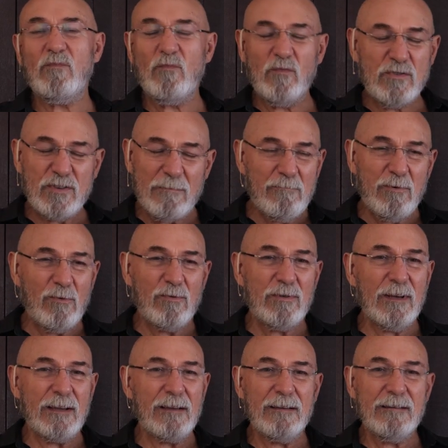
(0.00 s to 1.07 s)
Simple
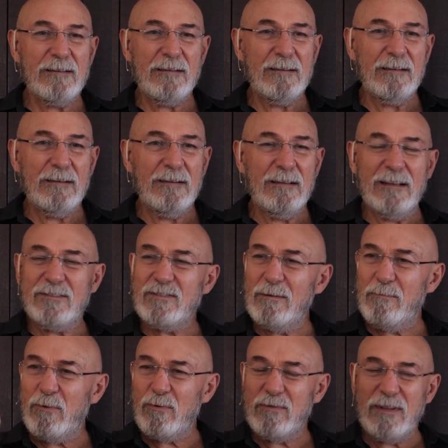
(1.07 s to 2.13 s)
thing. A
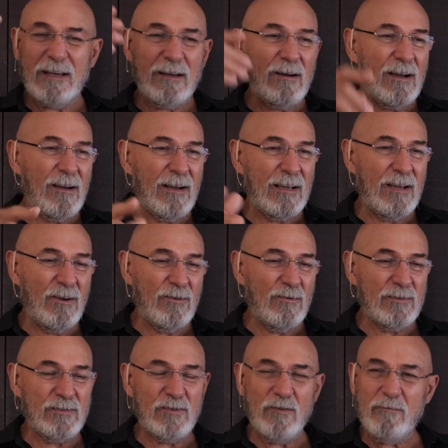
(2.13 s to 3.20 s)
simple thing. I go to
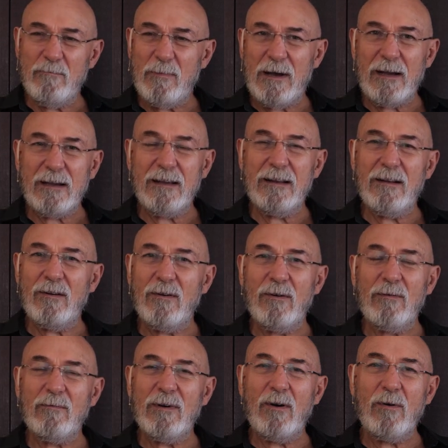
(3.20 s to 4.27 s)
a supermarket
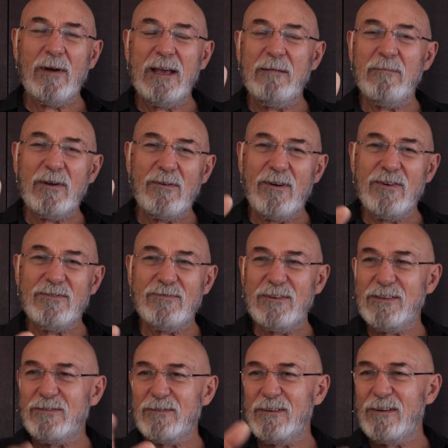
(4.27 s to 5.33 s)
and I'll get my
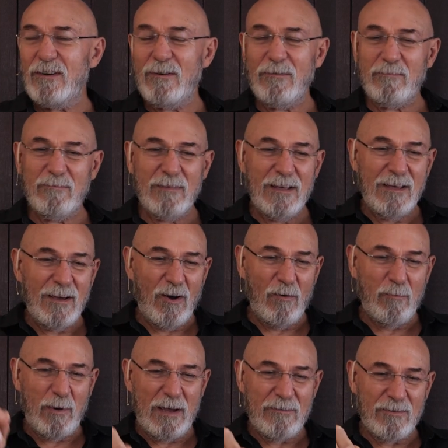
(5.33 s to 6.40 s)
groceries and
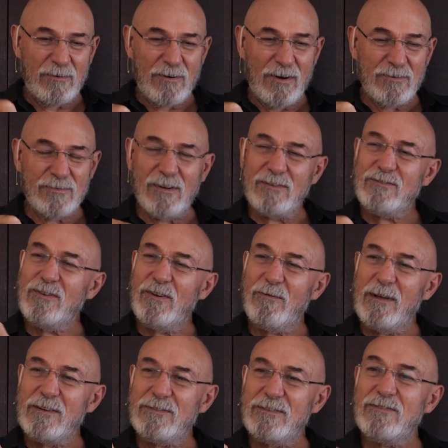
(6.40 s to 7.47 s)
I'll pay for the groceries. I turn
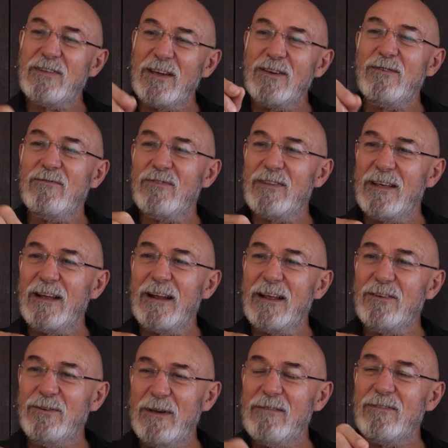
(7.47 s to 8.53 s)
around and say, thank you for that,
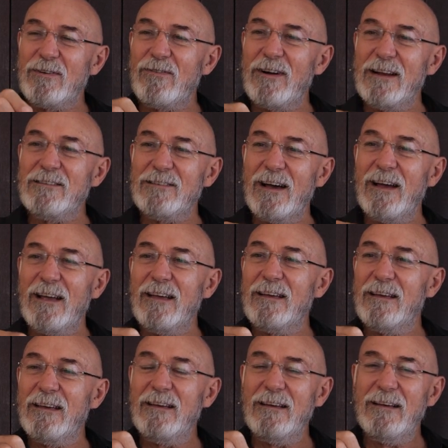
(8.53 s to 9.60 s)
and you have a great day.
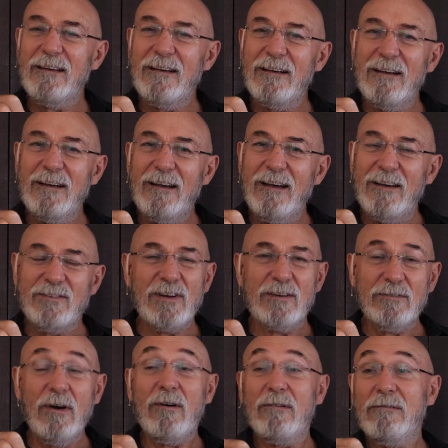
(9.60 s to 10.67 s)
And she goes,
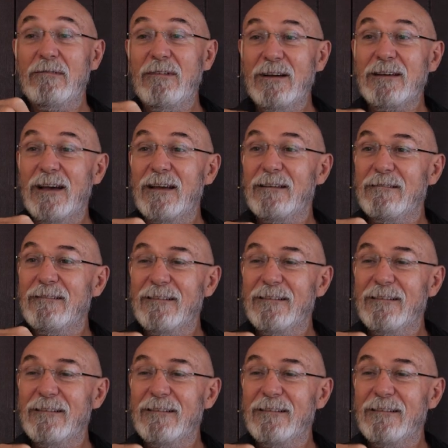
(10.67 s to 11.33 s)
oh, okay.